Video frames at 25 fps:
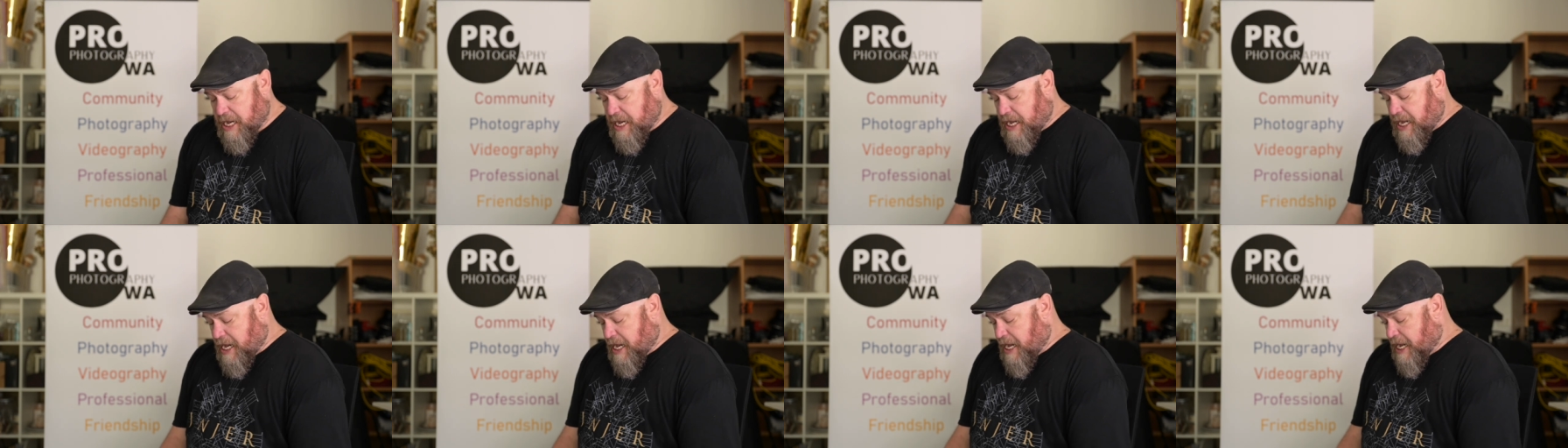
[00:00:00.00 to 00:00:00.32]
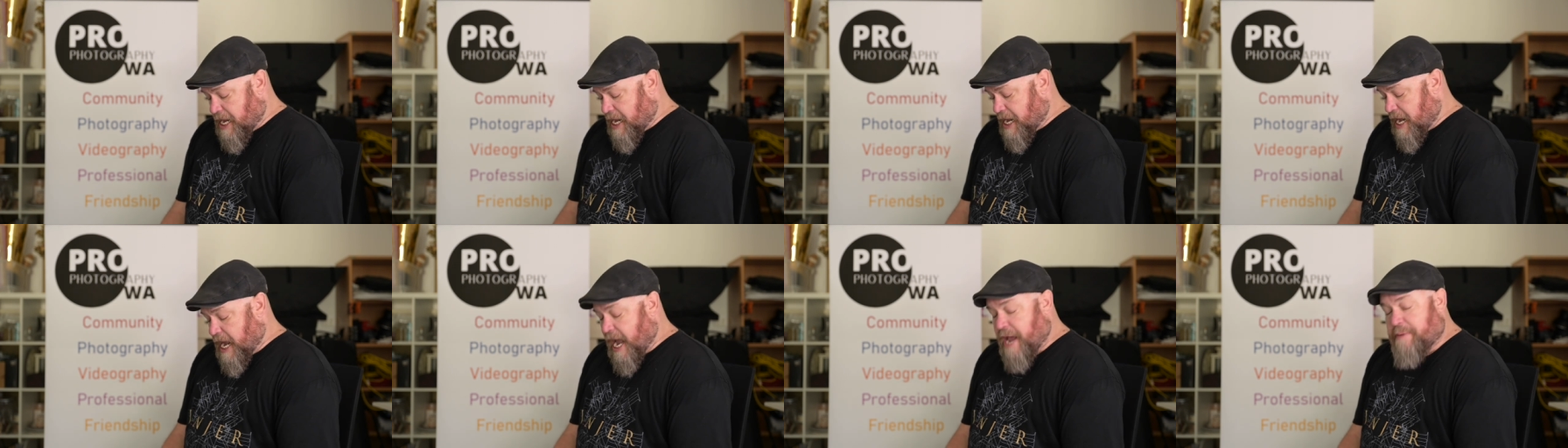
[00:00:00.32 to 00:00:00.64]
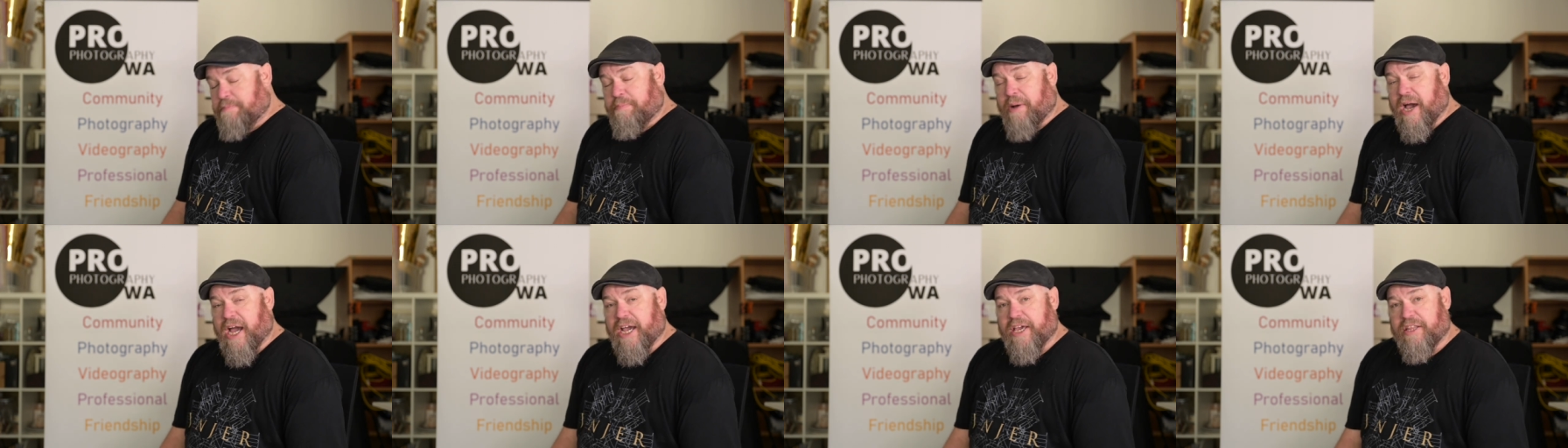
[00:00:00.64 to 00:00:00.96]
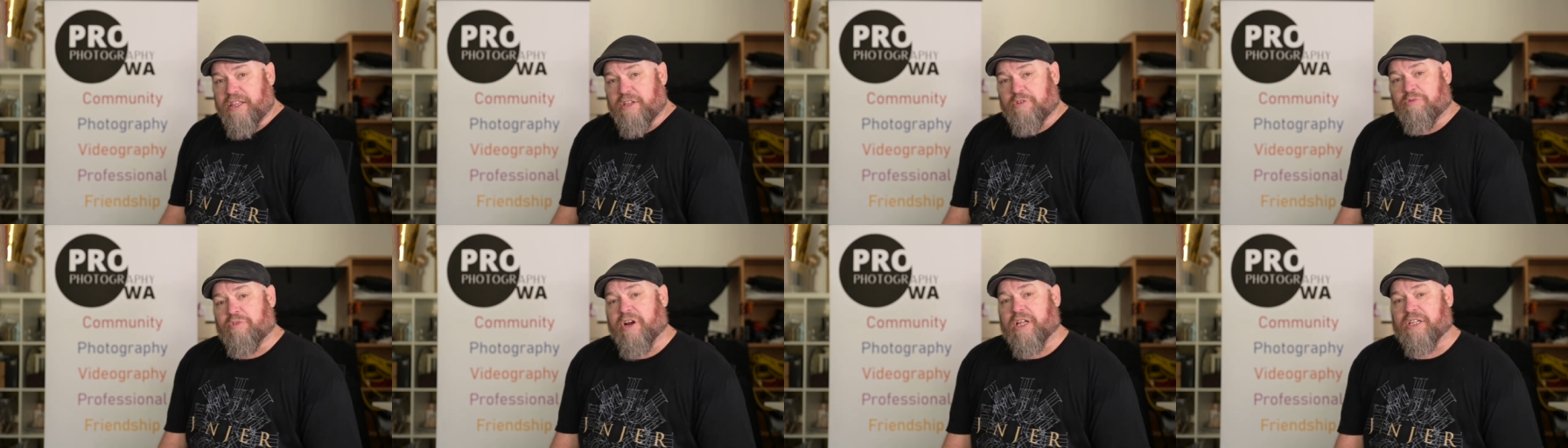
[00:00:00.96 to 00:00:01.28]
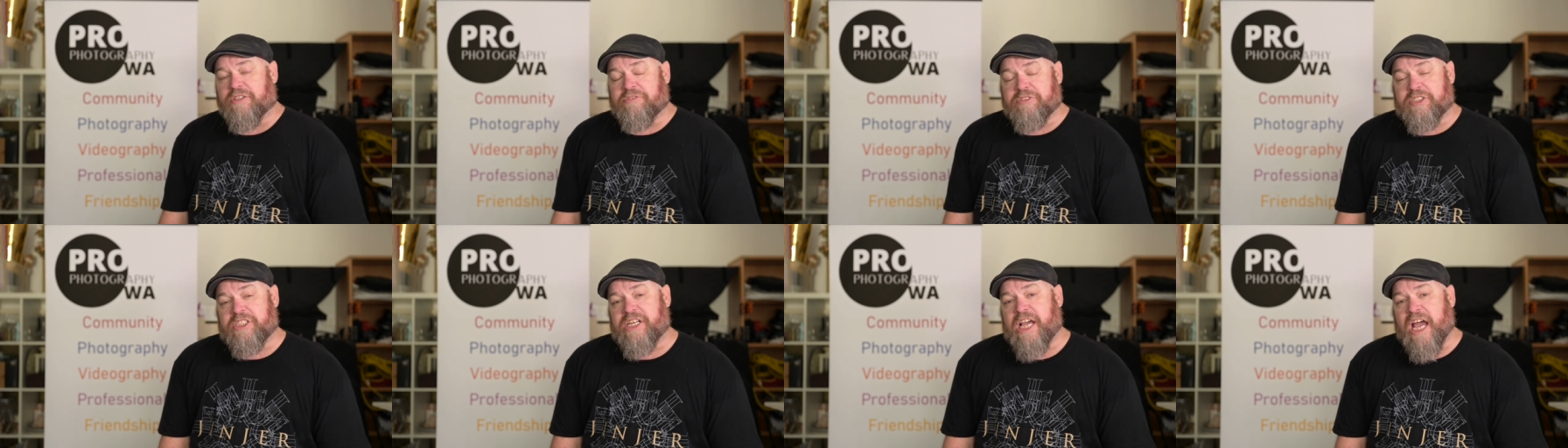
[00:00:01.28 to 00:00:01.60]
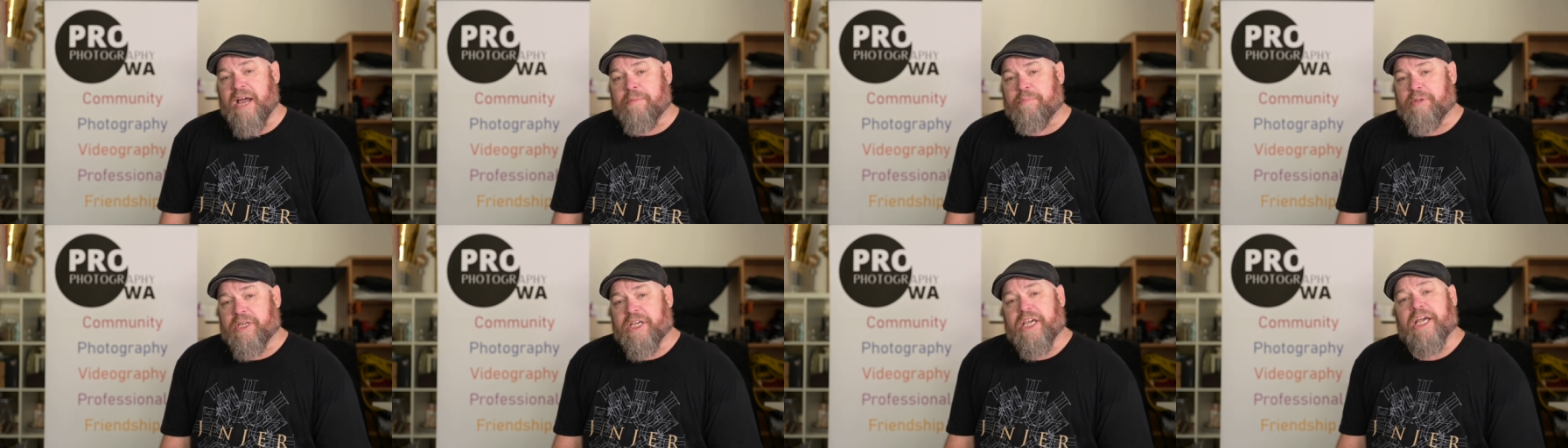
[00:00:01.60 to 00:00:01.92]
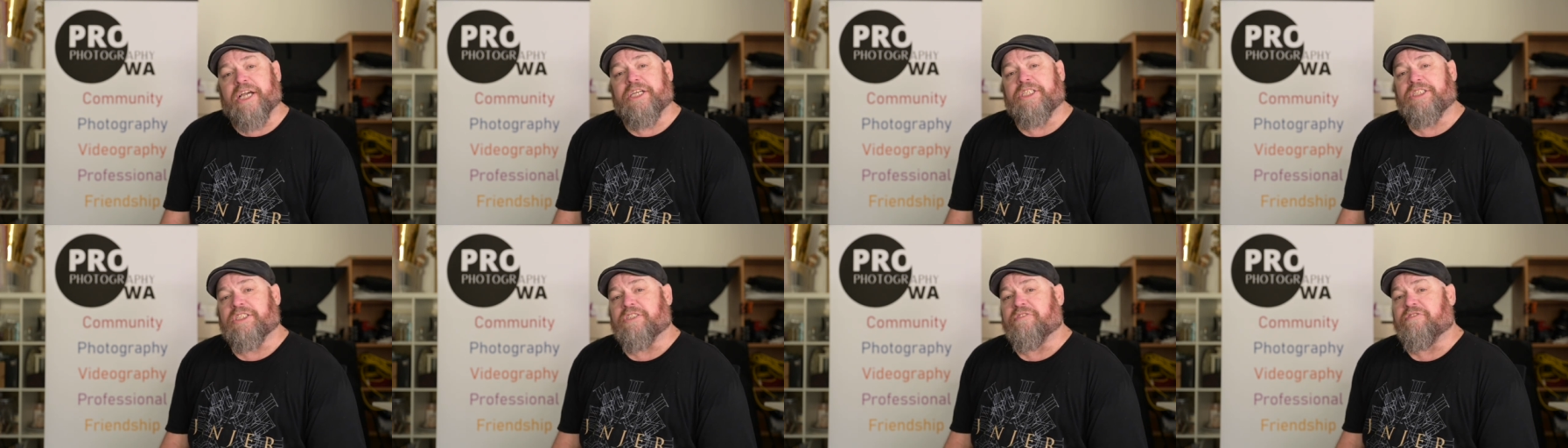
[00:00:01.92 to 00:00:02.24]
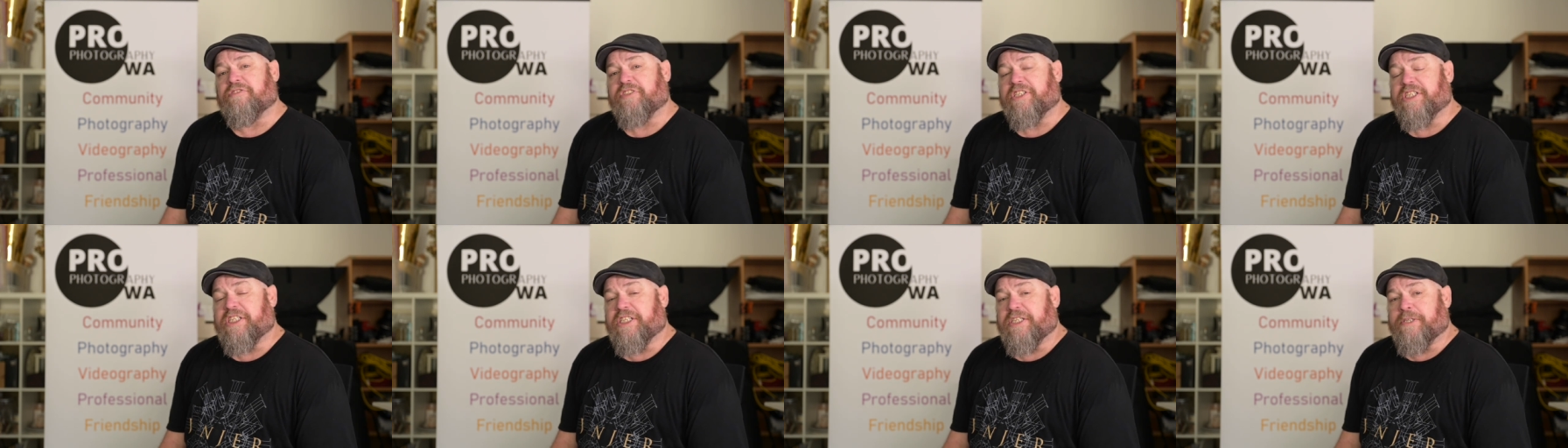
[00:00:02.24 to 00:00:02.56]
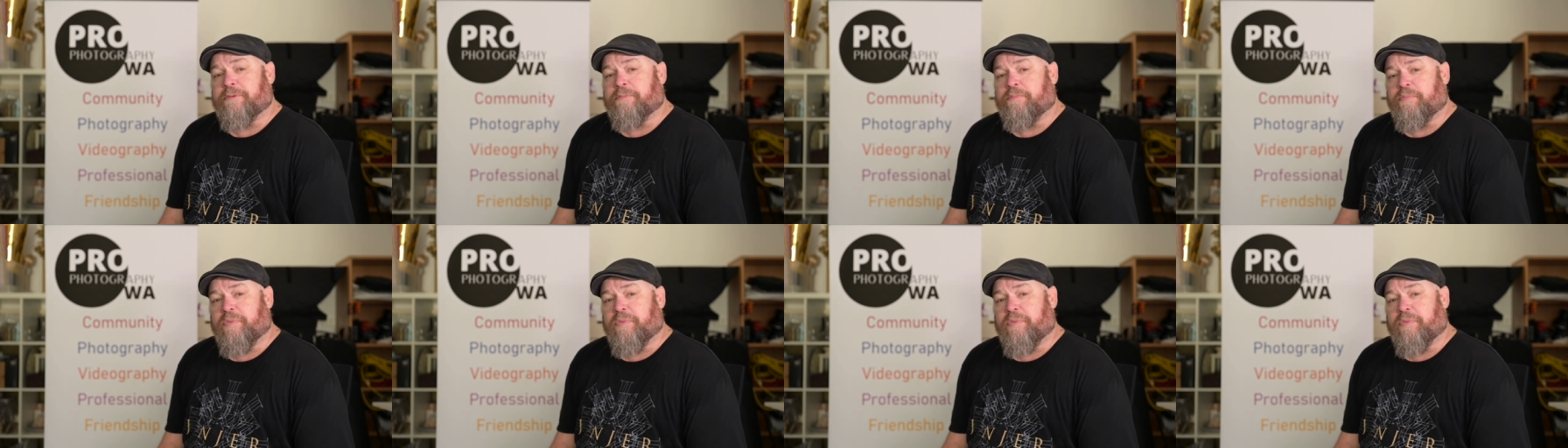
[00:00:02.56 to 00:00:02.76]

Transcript: and pay the relevant application fee.